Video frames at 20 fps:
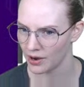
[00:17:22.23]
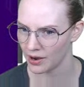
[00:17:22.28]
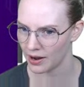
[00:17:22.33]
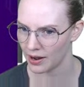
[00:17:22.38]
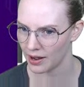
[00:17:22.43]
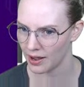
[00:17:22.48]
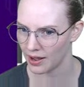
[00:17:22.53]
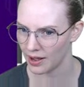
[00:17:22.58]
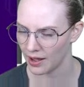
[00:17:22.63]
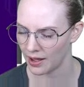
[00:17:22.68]

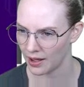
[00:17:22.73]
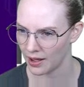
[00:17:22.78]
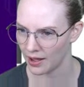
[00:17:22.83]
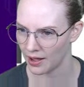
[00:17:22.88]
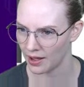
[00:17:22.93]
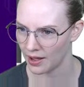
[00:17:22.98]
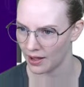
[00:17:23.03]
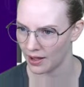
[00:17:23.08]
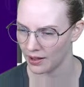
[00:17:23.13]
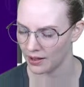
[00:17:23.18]

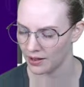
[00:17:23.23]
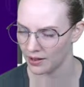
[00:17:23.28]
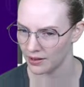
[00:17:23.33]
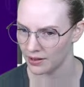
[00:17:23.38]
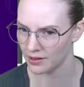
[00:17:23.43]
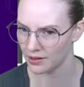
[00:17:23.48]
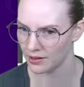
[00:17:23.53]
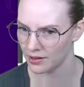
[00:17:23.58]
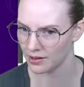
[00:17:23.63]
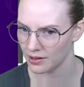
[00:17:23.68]

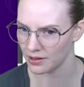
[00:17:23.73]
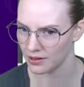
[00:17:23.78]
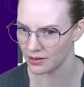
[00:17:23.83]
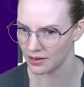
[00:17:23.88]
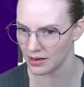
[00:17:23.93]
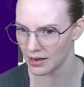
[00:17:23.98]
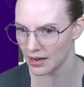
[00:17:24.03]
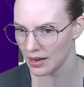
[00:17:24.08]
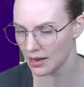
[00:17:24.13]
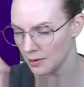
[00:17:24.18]

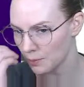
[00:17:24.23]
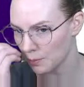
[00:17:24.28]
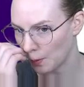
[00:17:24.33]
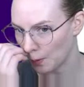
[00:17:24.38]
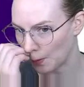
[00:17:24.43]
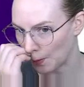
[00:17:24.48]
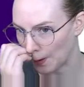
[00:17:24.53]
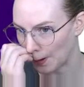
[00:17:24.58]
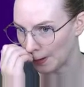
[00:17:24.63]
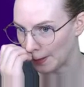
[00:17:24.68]
the
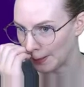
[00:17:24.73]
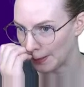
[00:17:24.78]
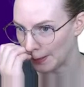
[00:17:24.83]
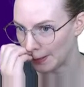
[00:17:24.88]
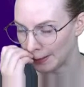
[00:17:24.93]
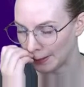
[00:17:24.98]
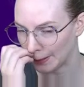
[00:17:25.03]
input